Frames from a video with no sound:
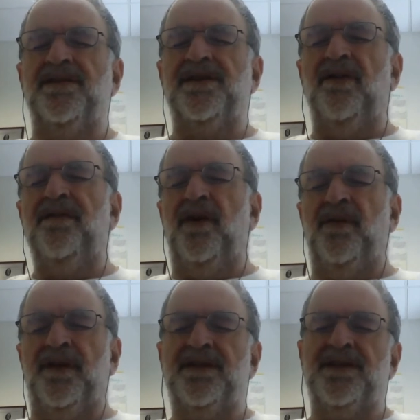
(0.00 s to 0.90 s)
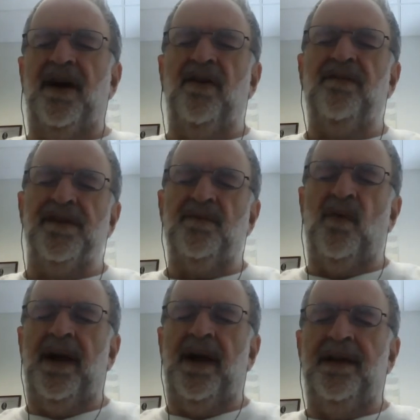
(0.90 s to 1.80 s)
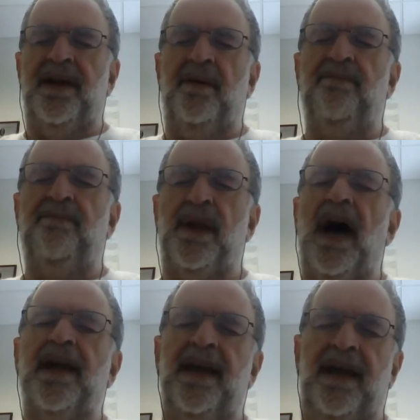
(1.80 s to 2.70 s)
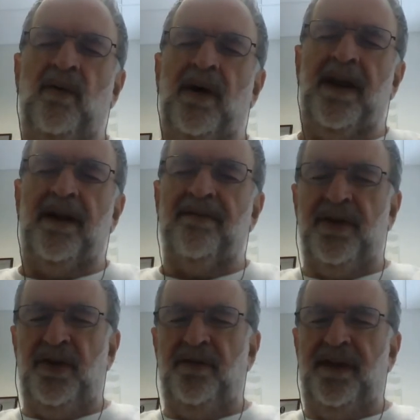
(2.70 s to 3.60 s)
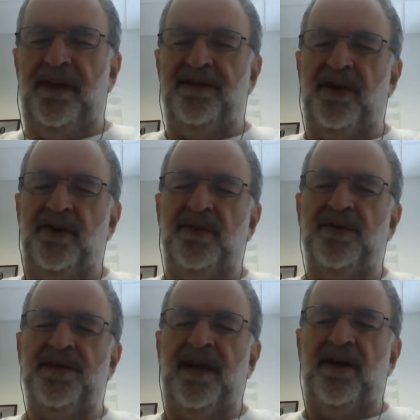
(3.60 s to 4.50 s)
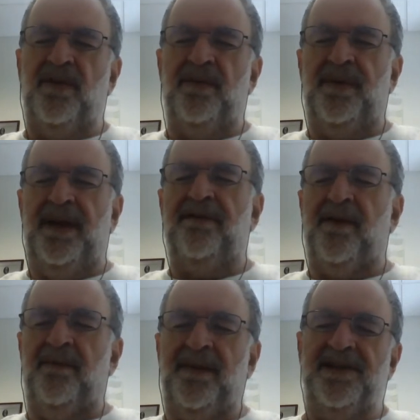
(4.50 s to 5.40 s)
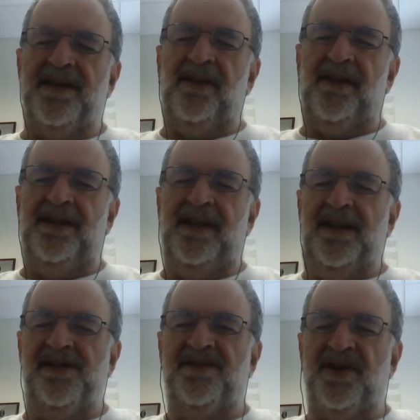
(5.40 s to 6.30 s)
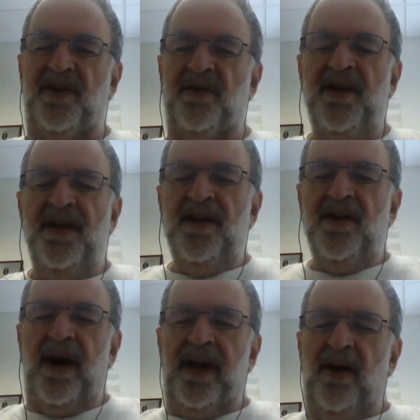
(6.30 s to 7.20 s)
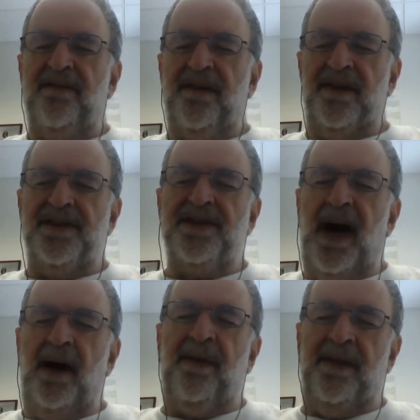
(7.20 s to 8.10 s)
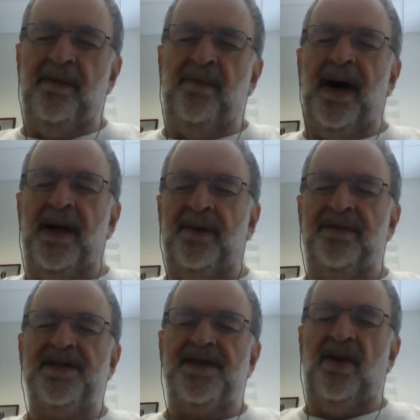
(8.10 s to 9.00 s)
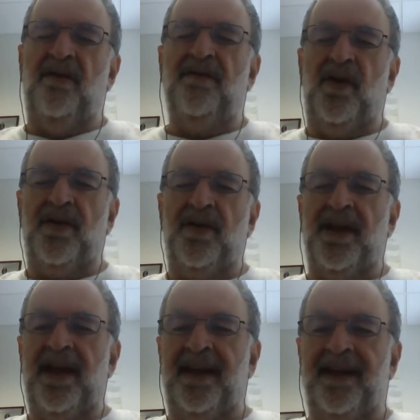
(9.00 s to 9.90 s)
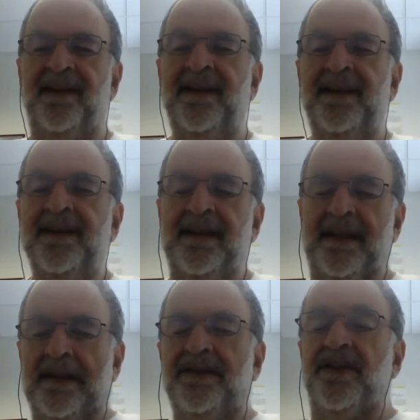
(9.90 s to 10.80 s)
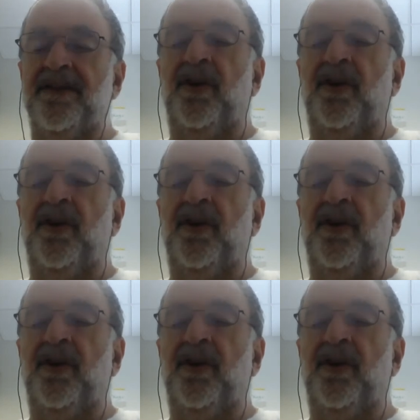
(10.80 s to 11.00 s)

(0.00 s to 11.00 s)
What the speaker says: the cell phone itself is winding up blocking whatever UV dose there would be from these LEDs. So quite often the top and the bottom of the cell phone are getting little to